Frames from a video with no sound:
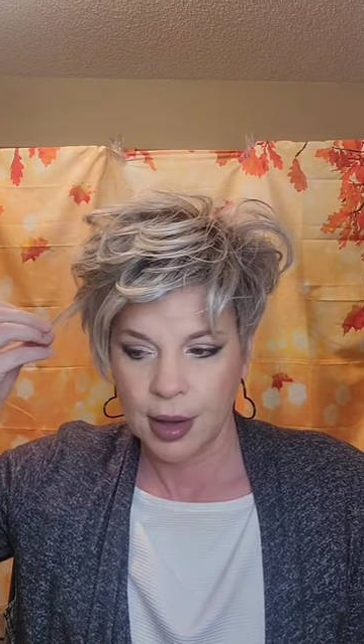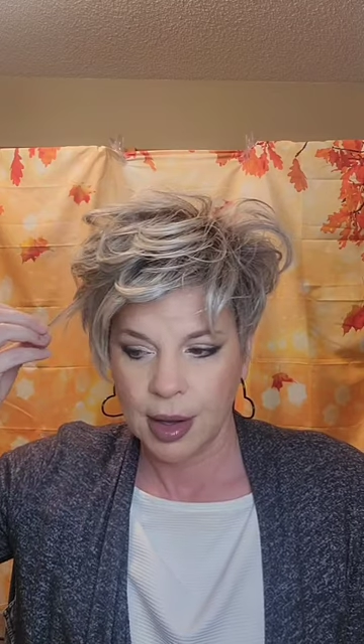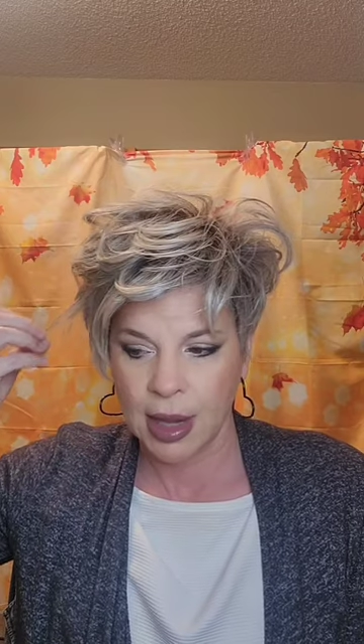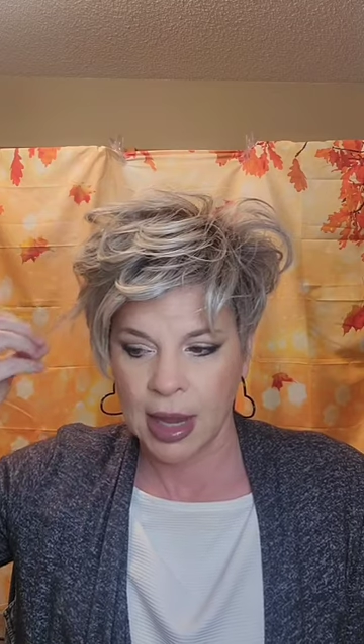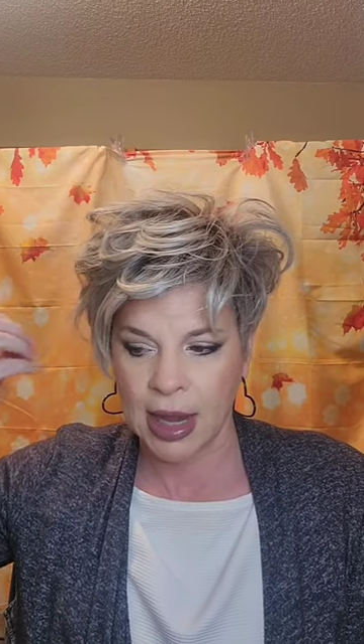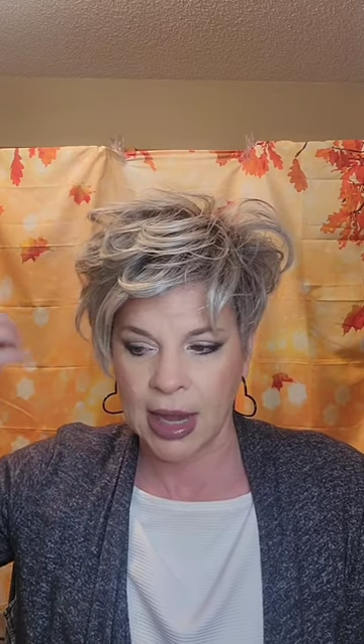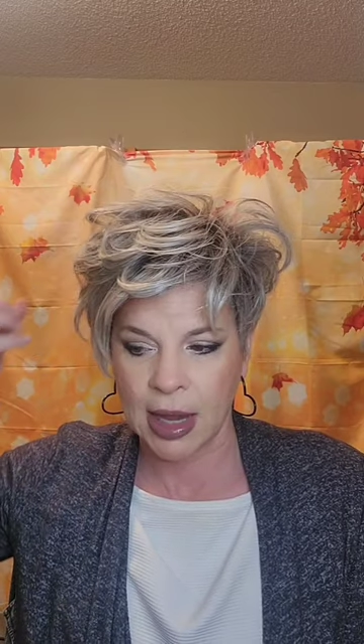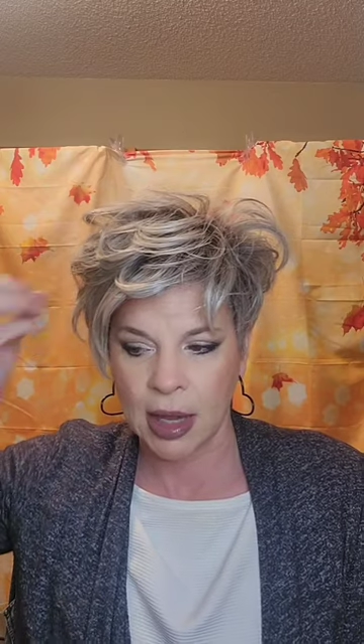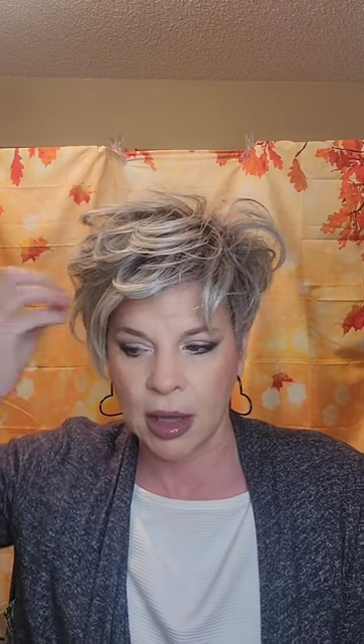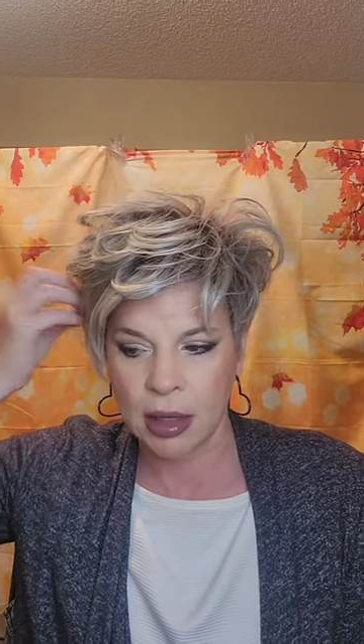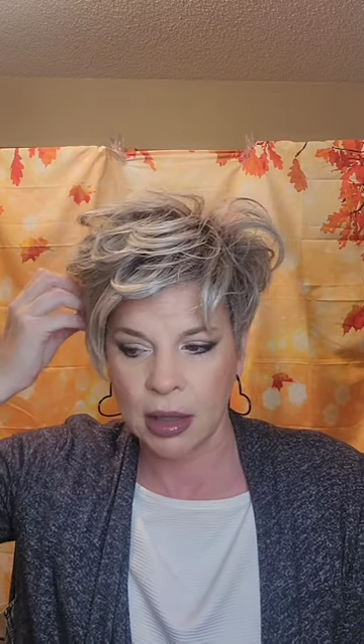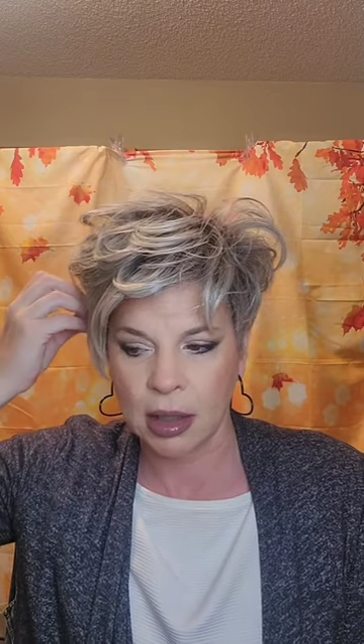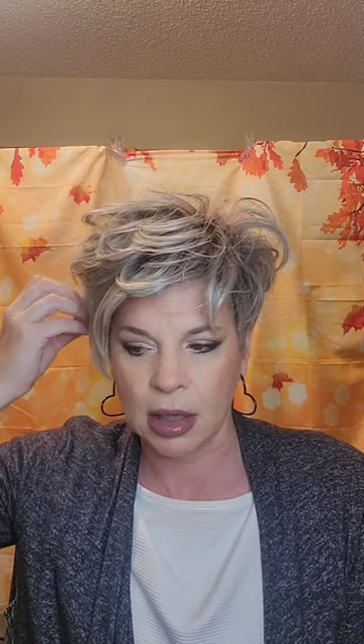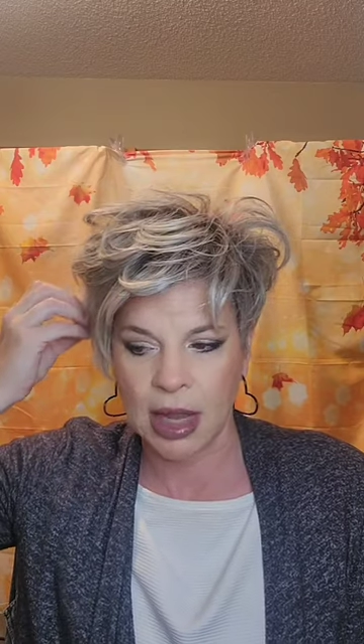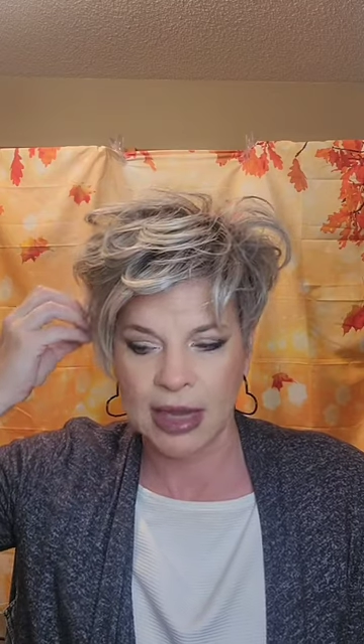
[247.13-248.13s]

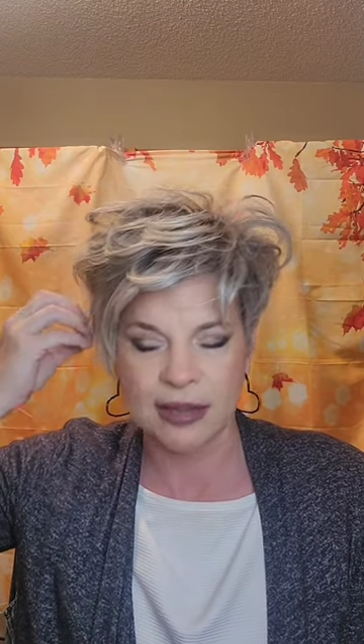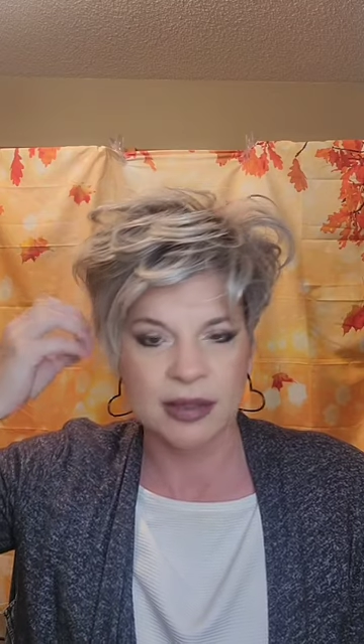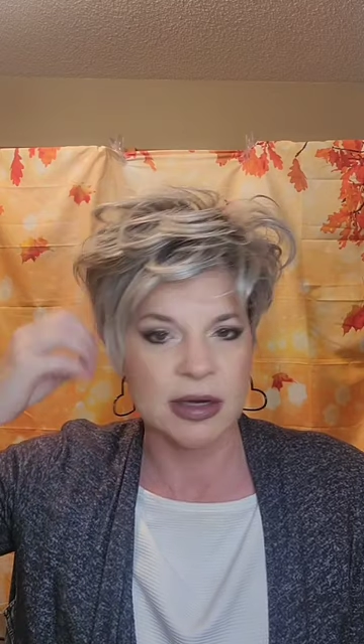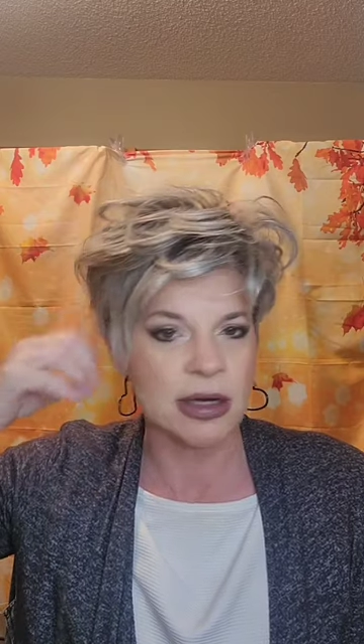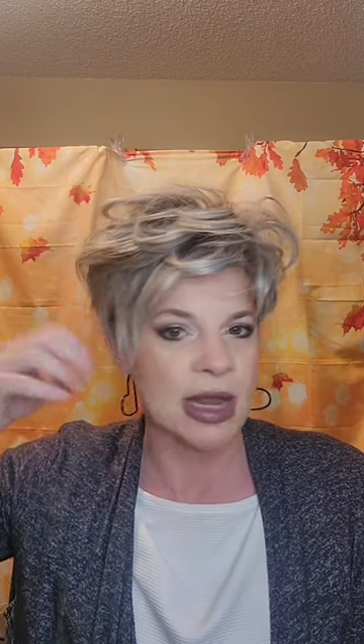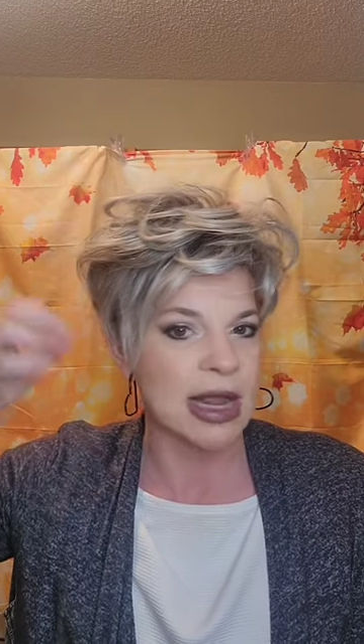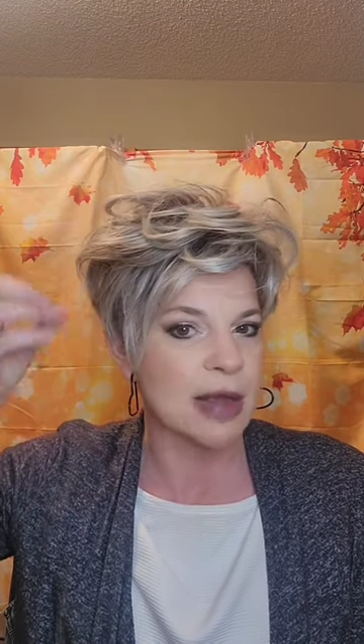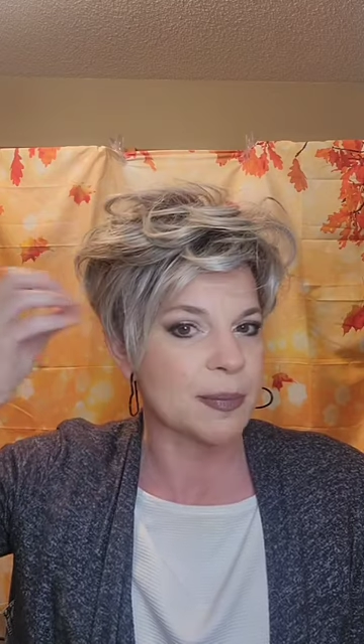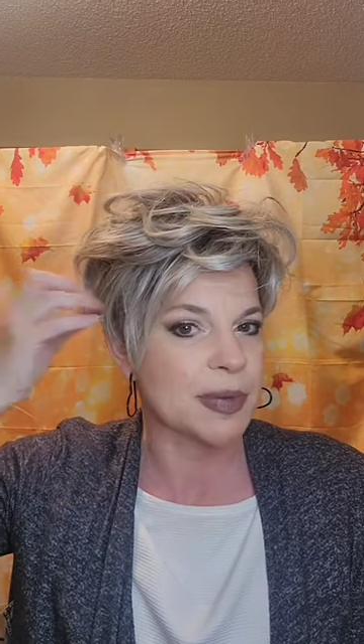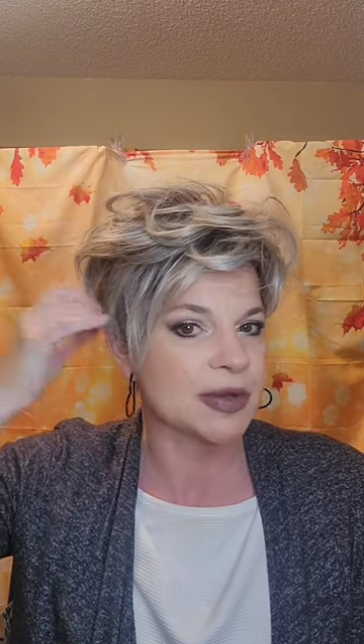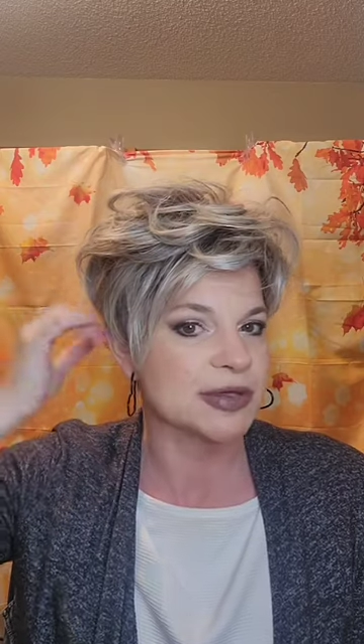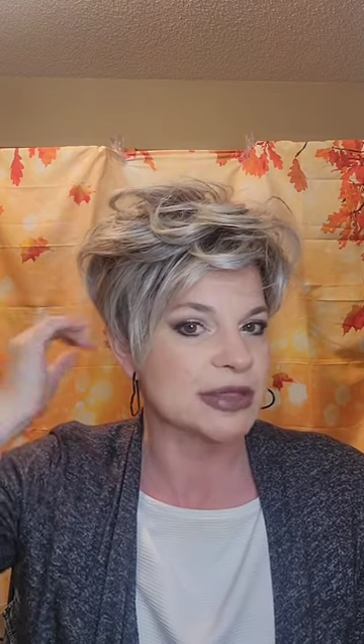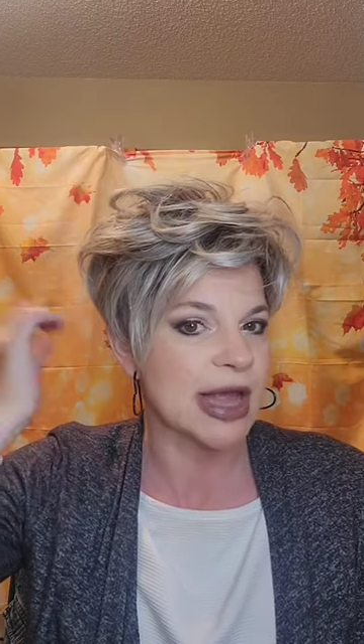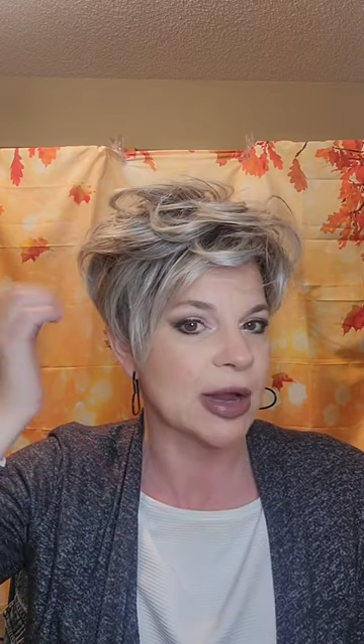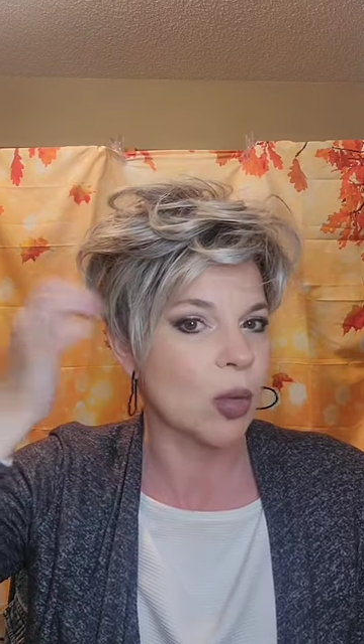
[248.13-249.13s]
and like the nape
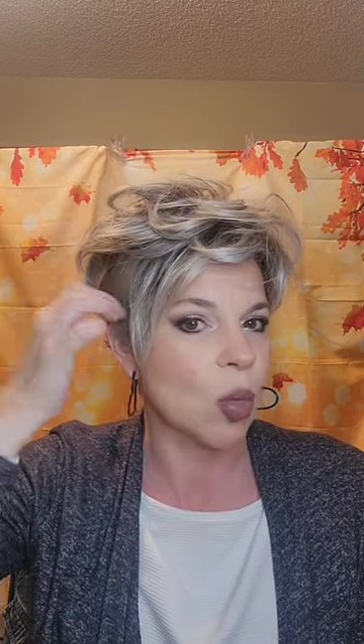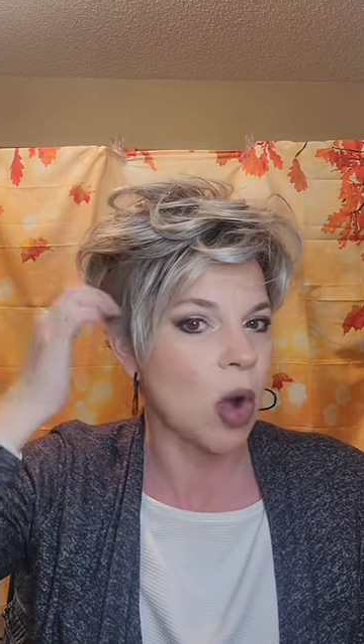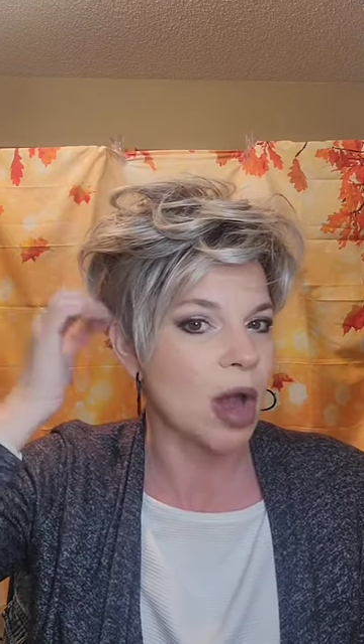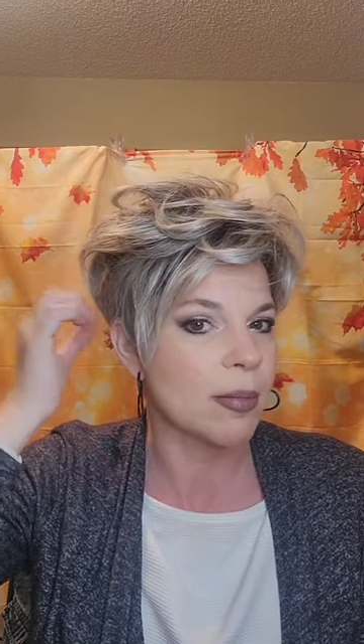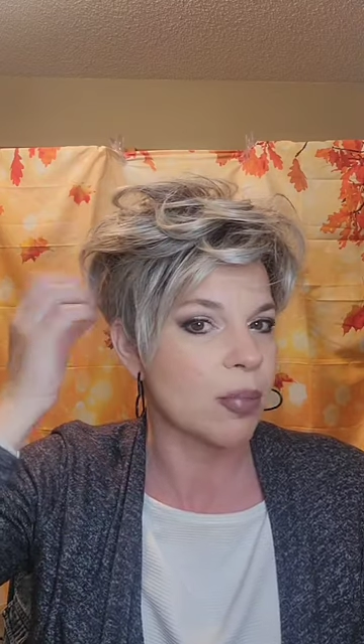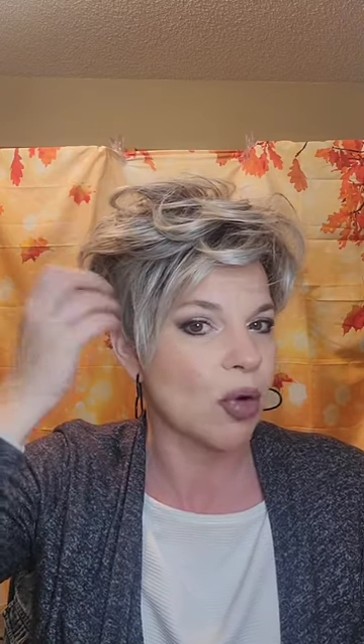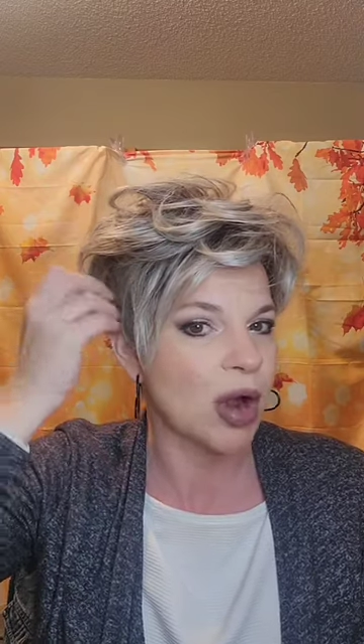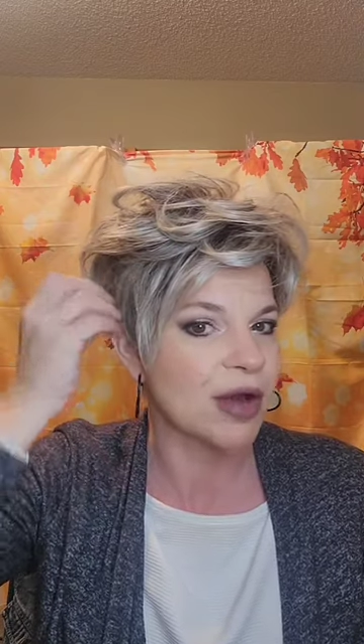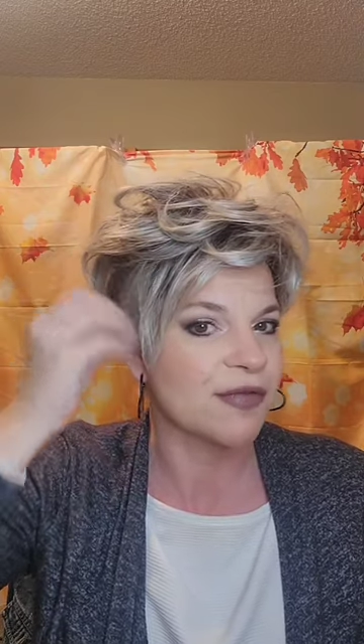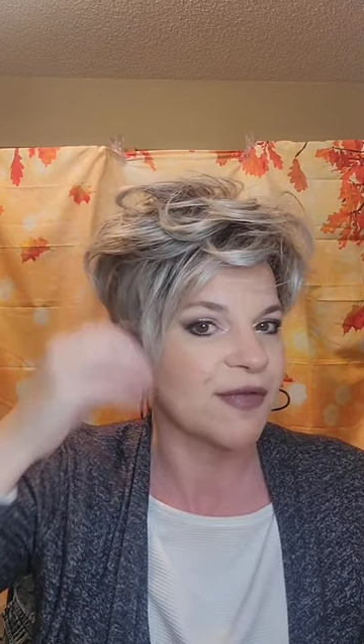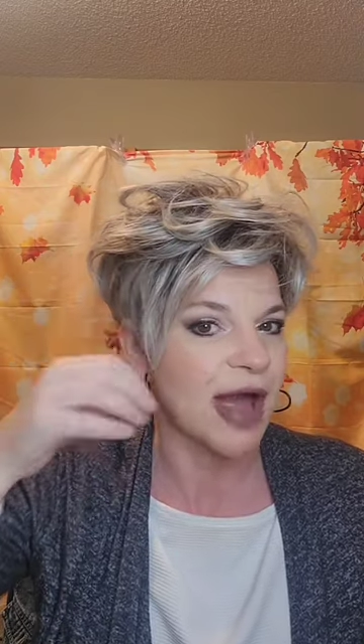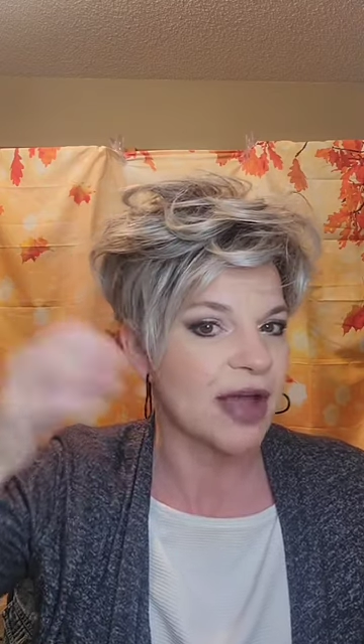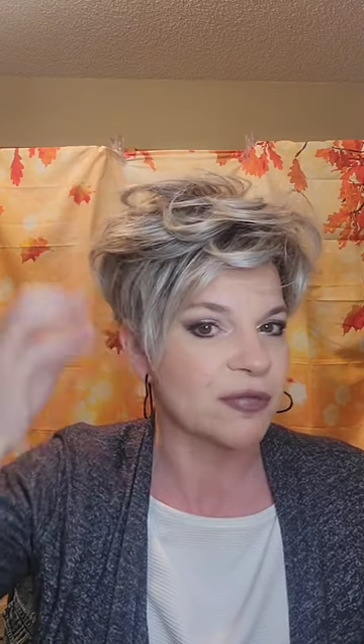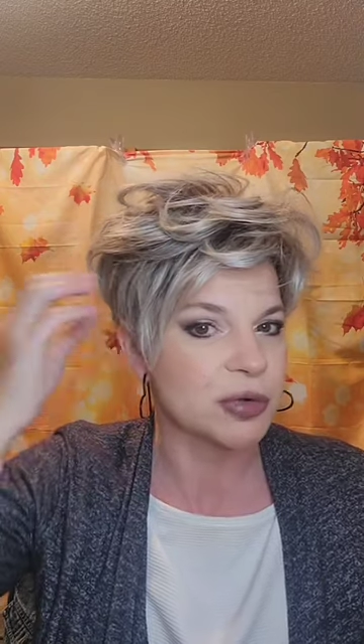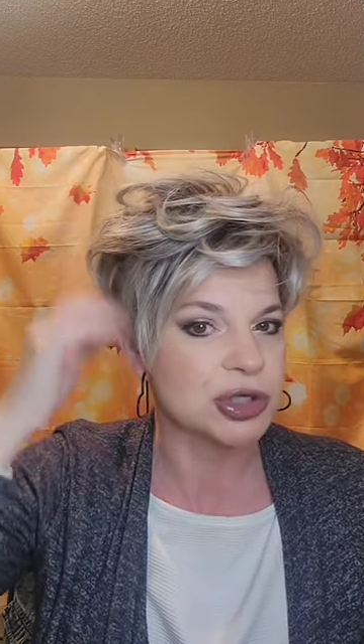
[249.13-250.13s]
is like 1.5,